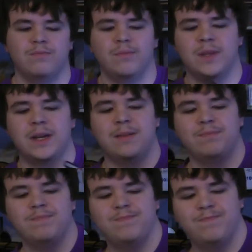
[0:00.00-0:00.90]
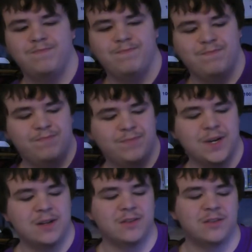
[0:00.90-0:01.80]
Then,
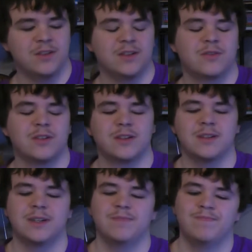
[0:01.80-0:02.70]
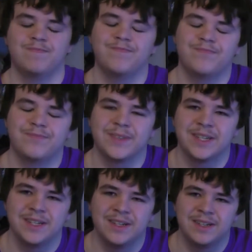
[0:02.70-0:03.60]
I'll just do this quickly.
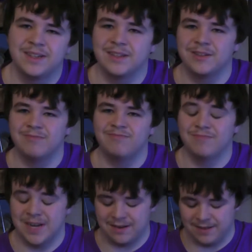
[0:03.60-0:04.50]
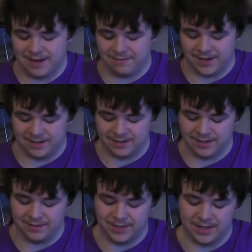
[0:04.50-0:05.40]
They're not that
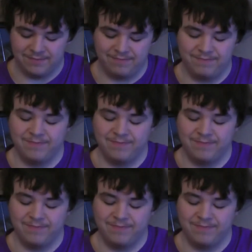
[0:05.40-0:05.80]
fancy, but